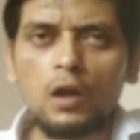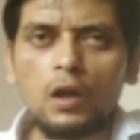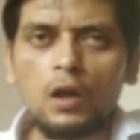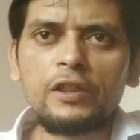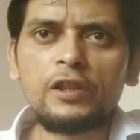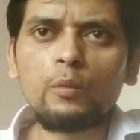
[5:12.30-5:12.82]

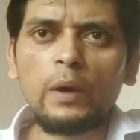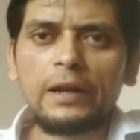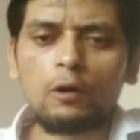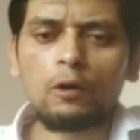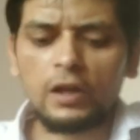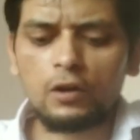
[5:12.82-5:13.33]
Reggie went
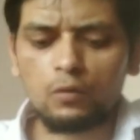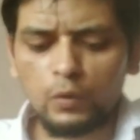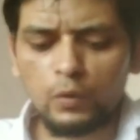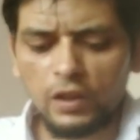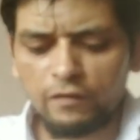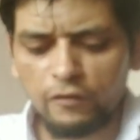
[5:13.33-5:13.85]
outside
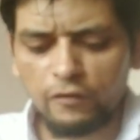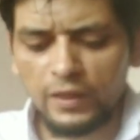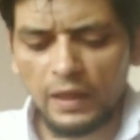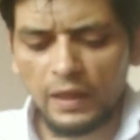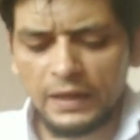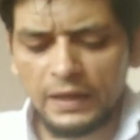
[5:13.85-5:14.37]
with his friends
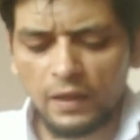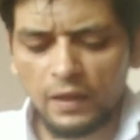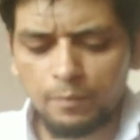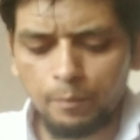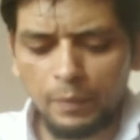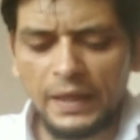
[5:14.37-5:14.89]
and he
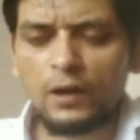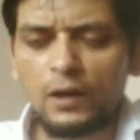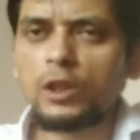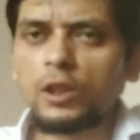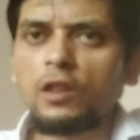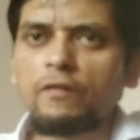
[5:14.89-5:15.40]
started playing
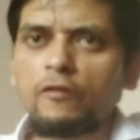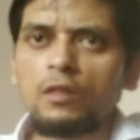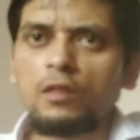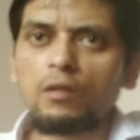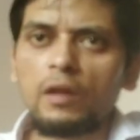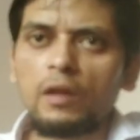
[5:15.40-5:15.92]
with his
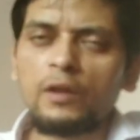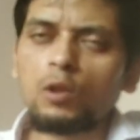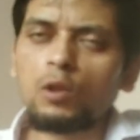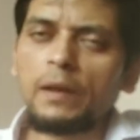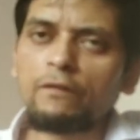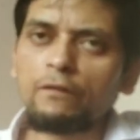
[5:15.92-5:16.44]
friends, and he was
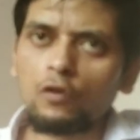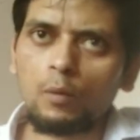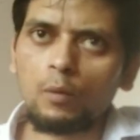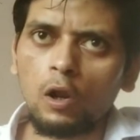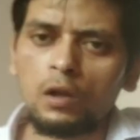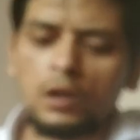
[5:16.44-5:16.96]
playing
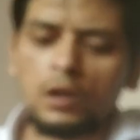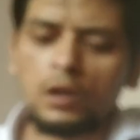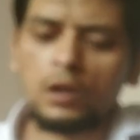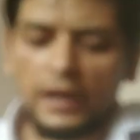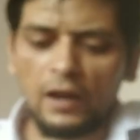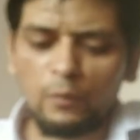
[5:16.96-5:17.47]
football.
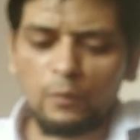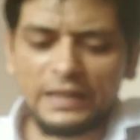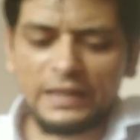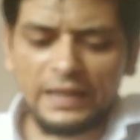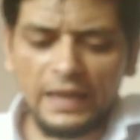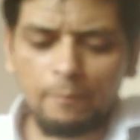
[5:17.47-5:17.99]
And when he
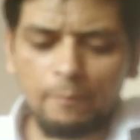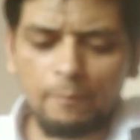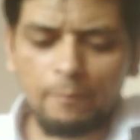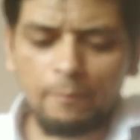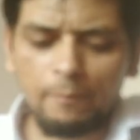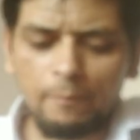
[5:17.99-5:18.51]
came back,
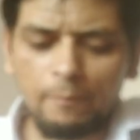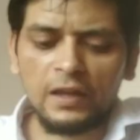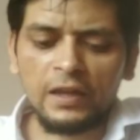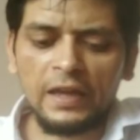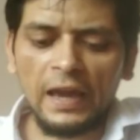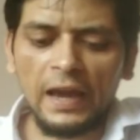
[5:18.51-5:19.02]

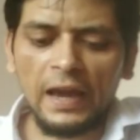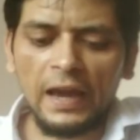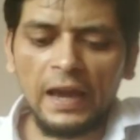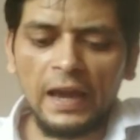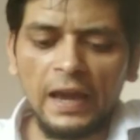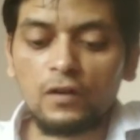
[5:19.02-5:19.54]
he
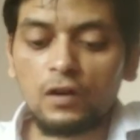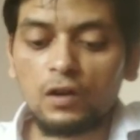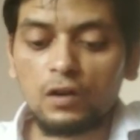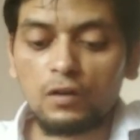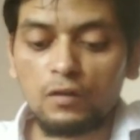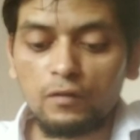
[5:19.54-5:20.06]
had
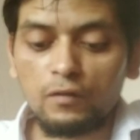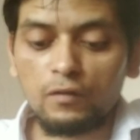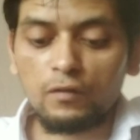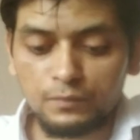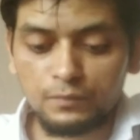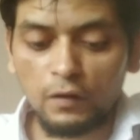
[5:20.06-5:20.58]
for
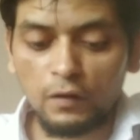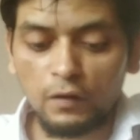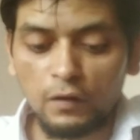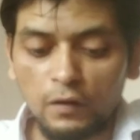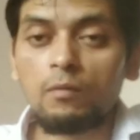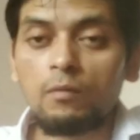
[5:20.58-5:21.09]

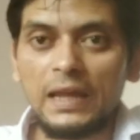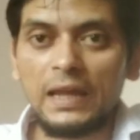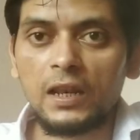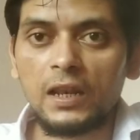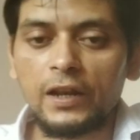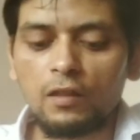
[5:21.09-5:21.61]
his meal,
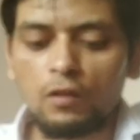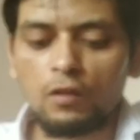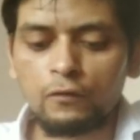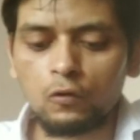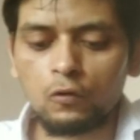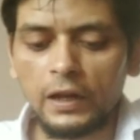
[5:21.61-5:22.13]
that is the
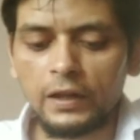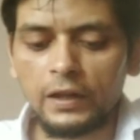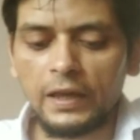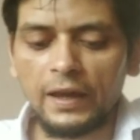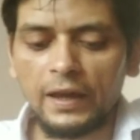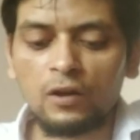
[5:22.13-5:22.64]
food that he
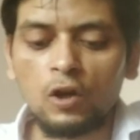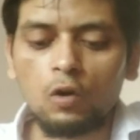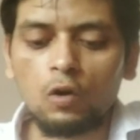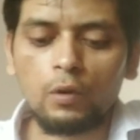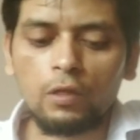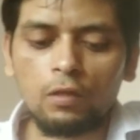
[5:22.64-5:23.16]
had,
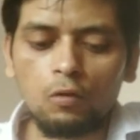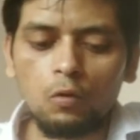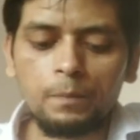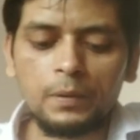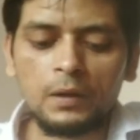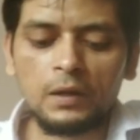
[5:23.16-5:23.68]
was
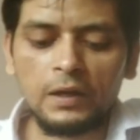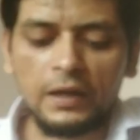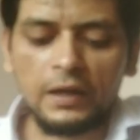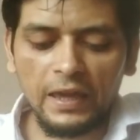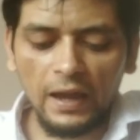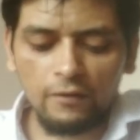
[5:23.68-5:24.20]
soup,
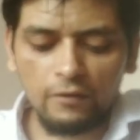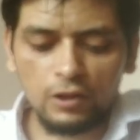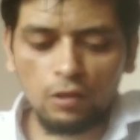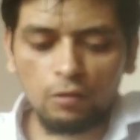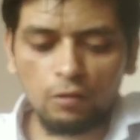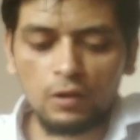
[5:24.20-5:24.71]

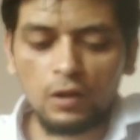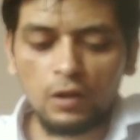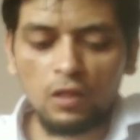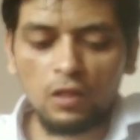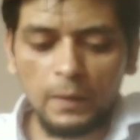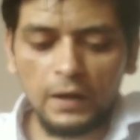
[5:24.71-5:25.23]
carrots,
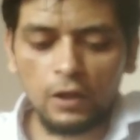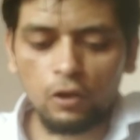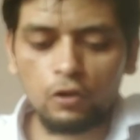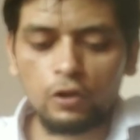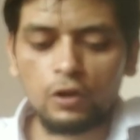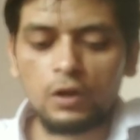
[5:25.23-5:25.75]

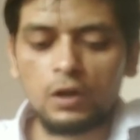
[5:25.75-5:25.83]
spinach,